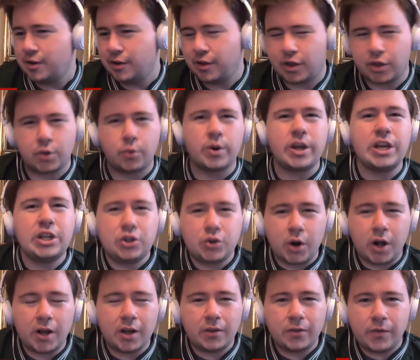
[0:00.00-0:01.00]
3
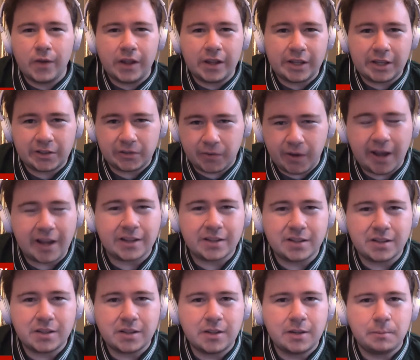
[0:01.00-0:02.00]
drunk Phillies fans
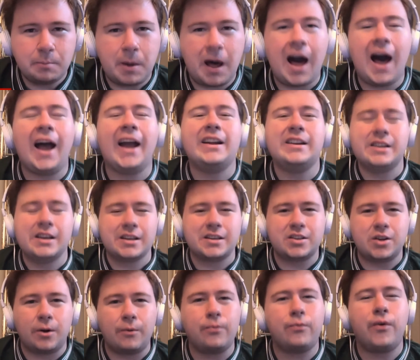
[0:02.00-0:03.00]
behind us
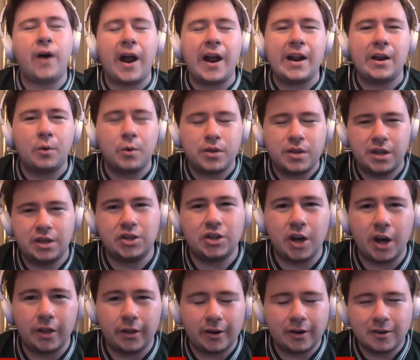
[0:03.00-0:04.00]
start fighting with each
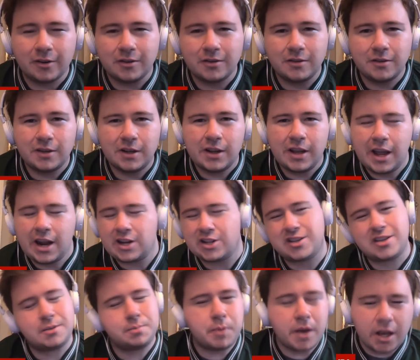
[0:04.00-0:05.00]
other, and it
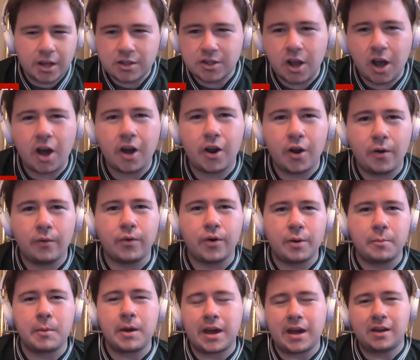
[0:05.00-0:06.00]
spills on over to
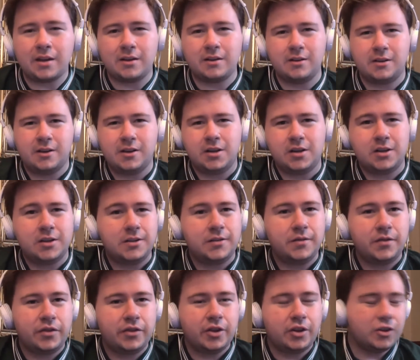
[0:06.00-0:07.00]
me.
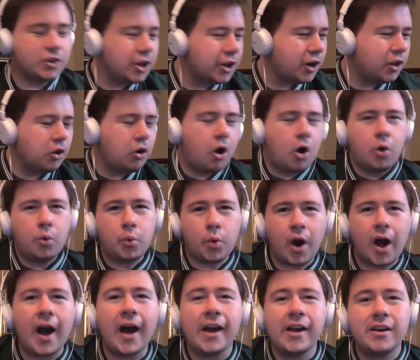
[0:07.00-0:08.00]
Little old
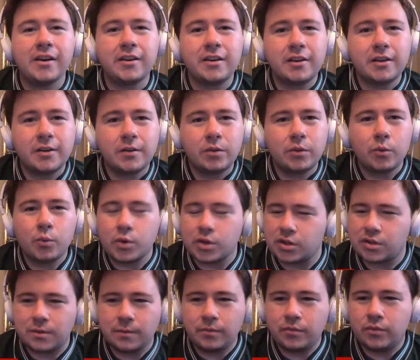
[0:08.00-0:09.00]
Ryan
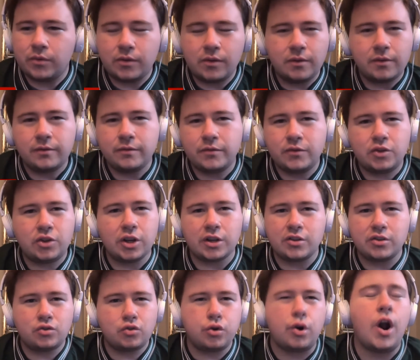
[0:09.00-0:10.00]
was
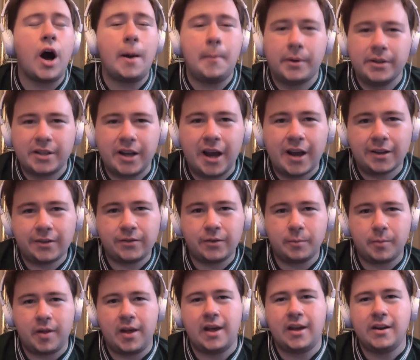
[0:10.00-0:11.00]
just traumatized from
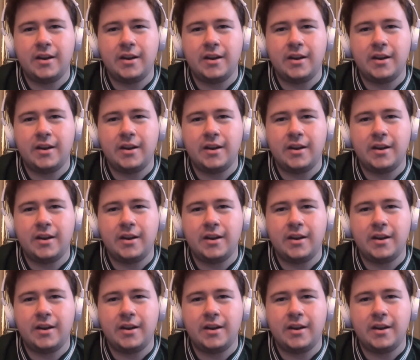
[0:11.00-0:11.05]
that.